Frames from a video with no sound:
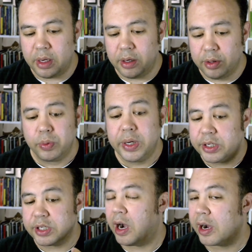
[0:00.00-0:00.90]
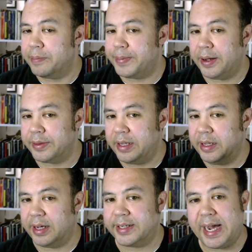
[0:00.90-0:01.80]
we can talk about
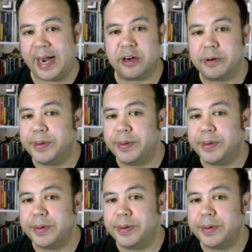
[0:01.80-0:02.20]
the attacker